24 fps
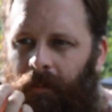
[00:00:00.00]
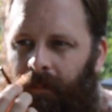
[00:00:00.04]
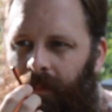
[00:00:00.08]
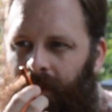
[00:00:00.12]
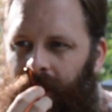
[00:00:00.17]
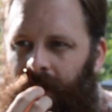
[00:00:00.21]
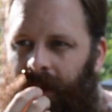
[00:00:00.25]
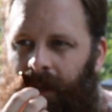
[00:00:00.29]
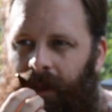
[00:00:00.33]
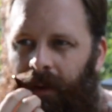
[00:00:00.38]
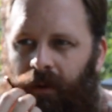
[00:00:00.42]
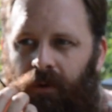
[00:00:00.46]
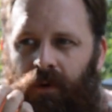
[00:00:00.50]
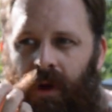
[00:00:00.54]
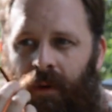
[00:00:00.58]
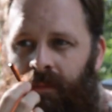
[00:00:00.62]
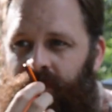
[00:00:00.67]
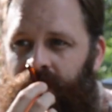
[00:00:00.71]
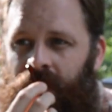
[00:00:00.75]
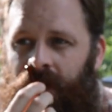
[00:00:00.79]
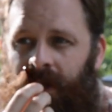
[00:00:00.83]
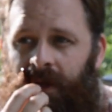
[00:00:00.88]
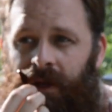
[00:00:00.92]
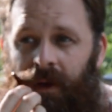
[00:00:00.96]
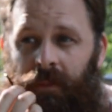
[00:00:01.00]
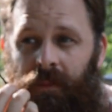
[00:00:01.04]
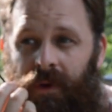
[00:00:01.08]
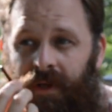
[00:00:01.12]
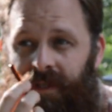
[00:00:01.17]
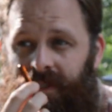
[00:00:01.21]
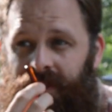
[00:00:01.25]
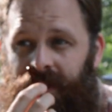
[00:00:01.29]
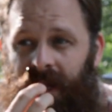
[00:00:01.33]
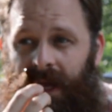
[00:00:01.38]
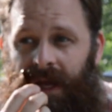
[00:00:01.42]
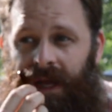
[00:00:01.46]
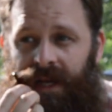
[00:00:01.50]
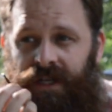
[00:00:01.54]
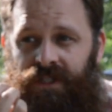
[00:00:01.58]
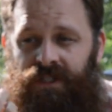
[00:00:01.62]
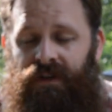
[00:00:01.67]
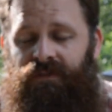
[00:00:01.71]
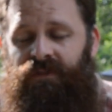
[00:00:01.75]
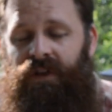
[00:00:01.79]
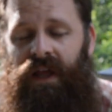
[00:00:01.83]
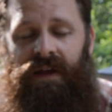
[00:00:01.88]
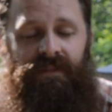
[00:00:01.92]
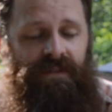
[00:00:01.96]
getting crumbs out of your mustache
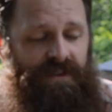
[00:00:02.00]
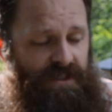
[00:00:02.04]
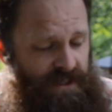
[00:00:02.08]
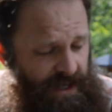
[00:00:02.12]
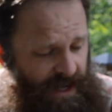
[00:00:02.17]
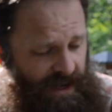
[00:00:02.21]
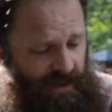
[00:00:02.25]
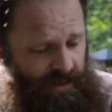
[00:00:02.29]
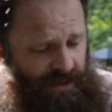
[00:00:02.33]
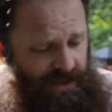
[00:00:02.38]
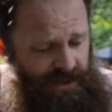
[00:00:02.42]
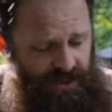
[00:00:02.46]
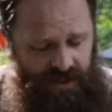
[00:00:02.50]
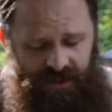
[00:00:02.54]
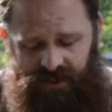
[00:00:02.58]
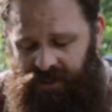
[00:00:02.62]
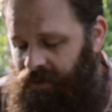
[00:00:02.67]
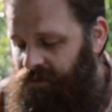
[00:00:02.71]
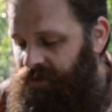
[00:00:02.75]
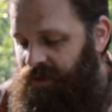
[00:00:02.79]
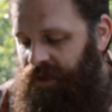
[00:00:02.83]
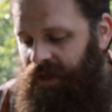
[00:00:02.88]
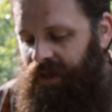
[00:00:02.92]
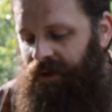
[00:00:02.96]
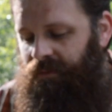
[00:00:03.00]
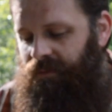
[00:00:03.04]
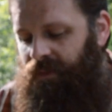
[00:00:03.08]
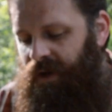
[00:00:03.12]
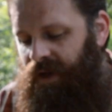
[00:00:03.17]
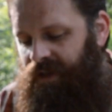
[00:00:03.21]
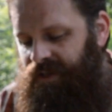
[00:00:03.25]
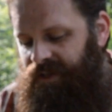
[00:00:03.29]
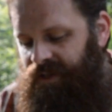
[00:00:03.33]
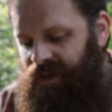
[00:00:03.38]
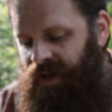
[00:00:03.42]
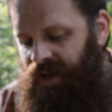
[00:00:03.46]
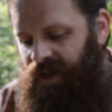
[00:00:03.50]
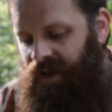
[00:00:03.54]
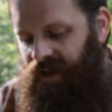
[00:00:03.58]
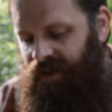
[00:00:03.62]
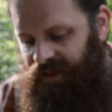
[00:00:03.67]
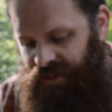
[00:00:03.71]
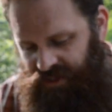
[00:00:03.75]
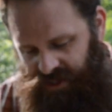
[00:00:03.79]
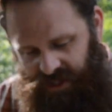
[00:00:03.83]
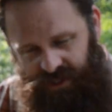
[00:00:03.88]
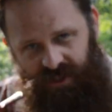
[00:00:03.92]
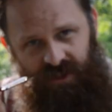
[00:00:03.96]
after you have a sandwich or something, but
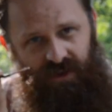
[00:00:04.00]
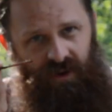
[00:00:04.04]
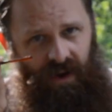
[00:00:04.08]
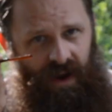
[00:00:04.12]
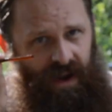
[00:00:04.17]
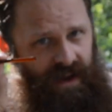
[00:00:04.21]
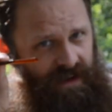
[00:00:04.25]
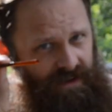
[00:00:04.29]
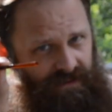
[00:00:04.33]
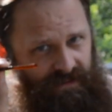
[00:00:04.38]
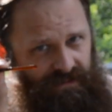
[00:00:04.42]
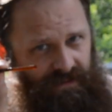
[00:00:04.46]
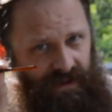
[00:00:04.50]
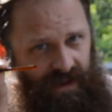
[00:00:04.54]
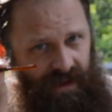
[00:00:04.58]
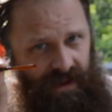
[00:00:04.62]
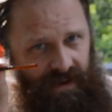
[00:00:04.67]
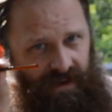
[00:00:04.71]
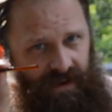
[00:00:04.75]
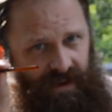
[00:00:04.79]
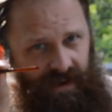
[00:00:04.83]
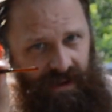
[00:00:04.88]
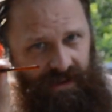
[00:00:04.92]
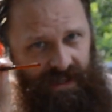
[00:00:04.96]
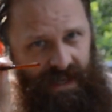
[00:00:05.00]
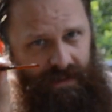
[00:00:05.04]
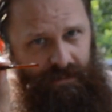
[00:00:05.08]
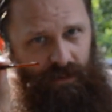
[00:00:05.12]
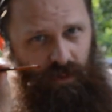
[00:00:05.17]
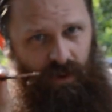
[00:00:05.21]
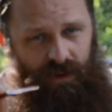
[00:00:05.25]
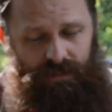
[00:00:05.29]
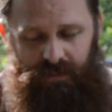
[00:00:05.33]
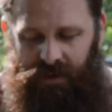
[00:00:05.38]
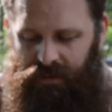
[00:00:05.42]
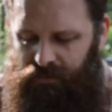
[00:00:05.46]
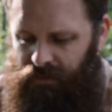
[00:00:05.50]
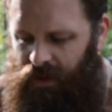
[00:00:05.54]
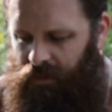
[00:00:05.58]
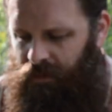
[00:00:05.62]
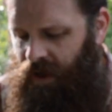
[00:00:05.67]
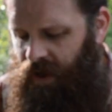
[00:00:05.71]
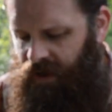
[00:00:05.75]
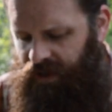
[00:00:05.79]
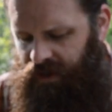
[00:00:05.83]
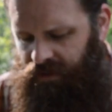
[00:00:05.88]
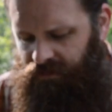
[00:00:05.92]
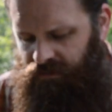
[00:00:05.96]
this is great, and I keep it with me in my
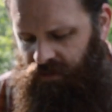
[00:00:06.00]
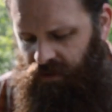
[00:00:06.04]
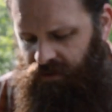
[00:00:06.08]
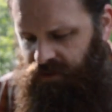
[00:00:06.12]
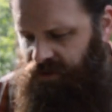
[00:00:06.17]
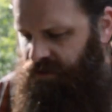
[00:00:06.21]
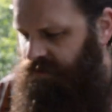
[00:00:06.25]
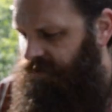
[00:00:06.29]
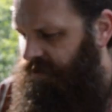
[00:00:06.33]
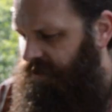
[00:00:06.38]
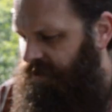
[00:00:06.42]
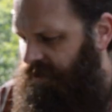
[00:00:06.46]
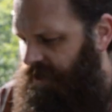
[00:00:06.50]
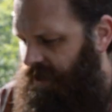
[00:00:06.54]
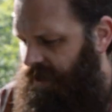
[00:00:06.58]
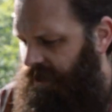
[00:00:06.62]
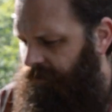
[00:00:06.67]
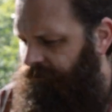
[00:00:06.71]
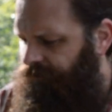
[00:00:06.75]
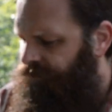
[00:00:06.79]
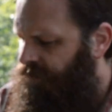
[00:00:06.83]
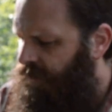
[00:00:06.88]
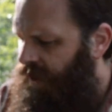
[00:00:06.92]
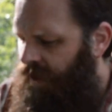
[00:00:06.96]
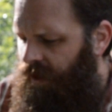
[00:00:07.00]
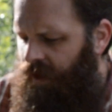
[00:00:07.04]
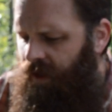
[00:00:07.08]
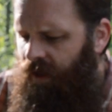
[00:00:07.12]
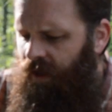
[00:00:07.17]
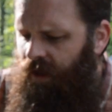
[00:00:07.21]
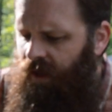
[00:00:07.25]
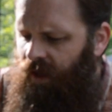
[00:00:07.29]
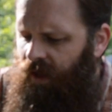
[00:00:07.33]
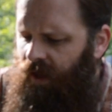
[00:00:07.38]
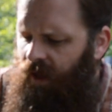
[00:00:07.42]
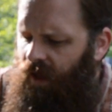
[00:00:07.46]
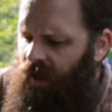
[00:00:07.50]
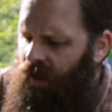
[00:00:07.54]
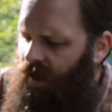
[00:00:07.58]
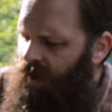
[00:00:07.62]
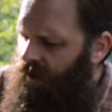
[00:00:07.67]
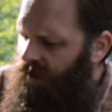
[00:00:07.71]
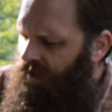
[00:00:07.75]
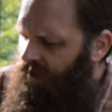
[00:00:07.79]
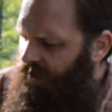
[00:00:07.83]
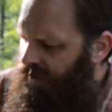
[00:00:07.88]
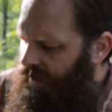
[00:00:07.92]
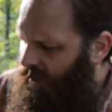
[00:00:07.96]
pocket most of the time.
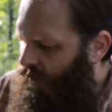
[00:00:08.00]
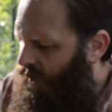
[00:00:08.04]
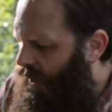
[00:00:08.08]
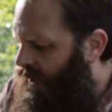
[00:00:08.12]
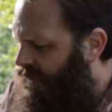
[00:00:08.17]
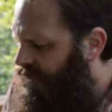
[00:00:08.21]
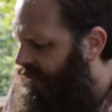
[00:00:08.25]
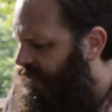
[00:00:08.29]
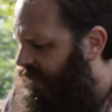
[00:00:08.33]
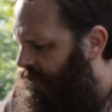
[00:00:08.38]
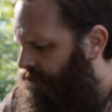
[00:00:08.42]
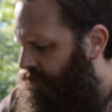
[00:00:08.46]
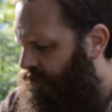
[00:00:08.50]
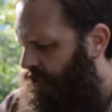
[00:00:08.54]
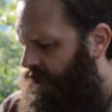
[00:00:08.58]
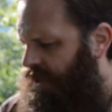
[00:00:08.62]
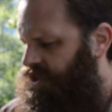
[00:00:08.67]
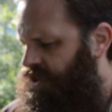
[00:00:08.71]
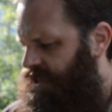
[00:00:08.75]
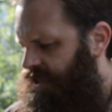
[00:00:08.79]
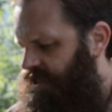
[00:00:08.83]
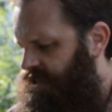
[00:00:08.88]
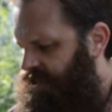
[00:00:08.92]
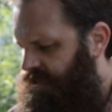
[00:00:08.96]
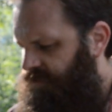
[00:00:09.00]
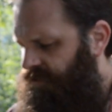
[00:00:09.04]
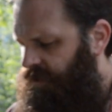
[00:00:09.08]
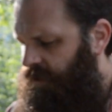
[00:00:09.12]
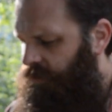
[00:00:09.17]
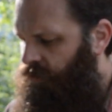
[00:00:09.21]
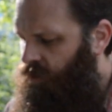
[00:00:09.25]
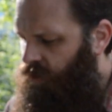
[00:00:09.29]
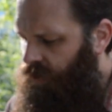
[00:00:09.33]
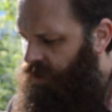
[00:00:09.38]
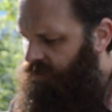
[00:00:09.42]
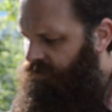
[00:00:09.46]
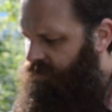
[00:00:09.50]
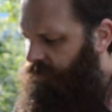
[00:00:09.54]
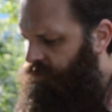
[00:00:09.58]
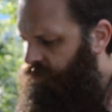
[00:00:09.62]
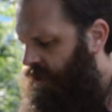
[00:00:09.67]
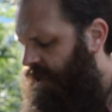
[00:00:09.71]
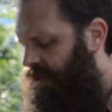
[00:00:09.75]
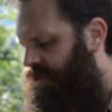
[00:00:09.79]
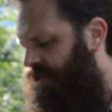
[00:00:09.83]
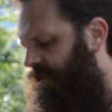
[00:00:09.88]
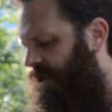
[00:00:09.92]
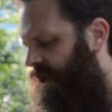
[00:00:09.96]
Now onto the brushes. If you're more of a
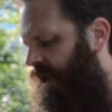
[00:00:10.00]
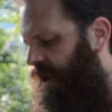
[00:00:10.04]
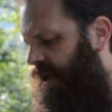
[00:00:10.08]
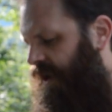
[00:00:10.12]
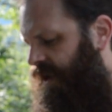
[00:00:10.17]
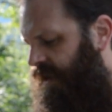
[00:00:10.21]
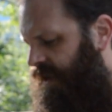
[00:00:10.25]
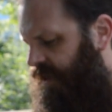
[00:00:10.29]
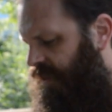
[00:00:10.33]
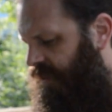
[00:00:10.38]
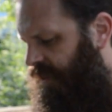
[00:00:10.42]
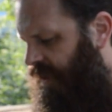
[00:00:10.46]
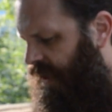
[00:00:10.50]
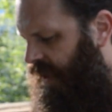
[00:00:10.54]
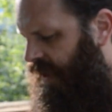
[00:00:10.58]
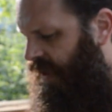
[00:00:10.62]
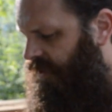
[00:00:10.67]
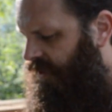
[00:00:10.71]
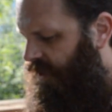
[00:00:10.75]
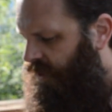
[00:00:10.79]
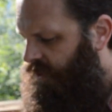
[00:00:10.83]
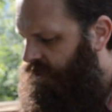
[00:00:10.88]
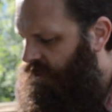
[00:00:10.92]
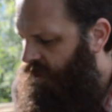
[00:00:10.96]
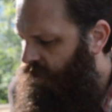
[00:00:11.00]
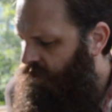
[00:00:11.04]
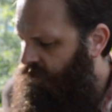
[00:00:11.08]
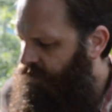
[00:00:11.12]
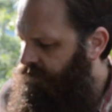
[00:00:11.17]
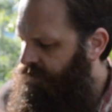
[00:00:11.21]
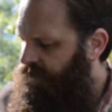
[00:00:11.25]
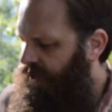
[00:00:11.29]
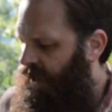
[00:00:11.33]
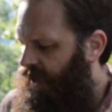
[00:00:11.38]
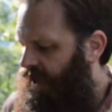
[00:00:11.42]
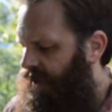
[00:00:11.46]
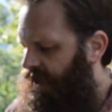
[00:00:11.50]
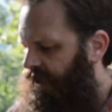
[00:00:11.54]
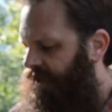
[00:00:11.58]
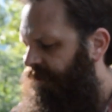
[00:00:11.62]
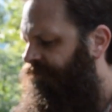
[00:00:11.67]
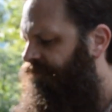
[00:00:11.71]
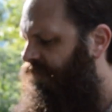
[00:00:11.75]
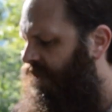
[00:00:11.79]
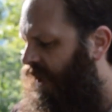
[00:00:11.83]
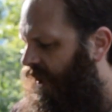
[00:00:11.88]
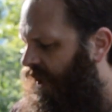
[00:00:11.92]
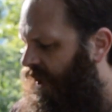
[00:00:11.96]
brush guy than a comb guy,
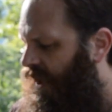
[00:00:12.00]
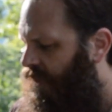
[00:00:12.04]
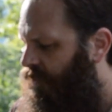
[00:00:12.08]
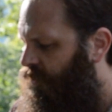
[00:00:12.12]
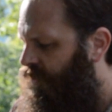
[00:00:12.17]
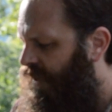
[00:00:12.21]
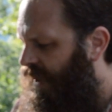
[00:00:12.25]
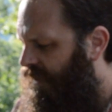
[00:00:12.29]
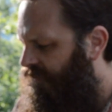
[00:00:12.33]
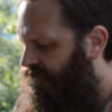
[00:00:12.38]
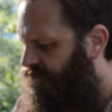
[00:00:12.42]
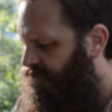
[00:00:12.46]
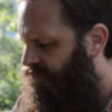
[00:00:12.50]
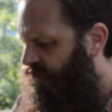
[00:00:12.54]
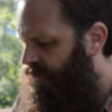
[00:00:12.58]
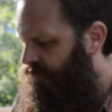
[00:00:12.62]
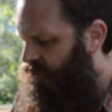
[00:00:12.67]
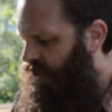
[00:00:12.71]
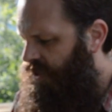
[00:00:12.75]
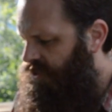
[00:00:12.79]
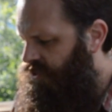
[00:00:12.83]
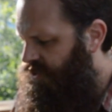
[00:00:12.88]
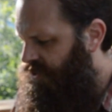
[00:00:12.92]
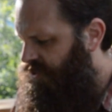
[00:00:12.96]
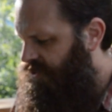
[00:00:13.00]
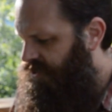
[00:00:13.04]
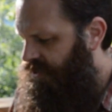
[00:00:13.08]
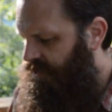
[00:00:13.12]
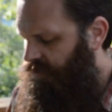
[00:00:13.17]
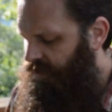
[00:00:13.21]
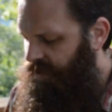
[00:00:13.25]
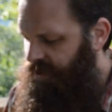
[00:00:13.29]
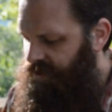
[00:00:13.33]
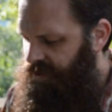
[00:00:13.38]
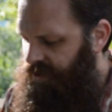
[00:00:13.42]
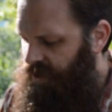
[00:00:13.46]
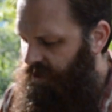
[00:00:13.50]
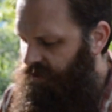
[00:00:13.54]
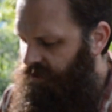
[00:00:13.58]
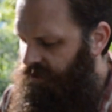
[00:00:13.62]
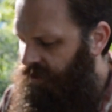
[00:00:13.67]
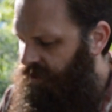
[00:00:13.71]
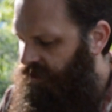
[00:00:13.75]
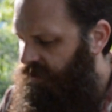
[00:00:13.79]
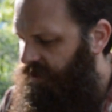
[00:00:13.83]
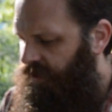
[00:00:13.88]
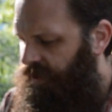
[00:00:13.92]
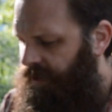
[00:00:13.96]
we have 3 brushes that we sell
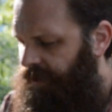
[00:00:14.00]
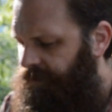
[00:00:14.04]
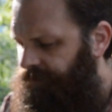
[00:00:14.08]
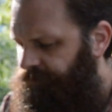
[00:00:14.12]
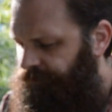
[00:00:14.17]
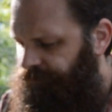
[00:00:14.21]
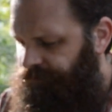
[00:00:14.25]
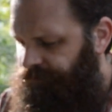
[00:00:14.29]
currently.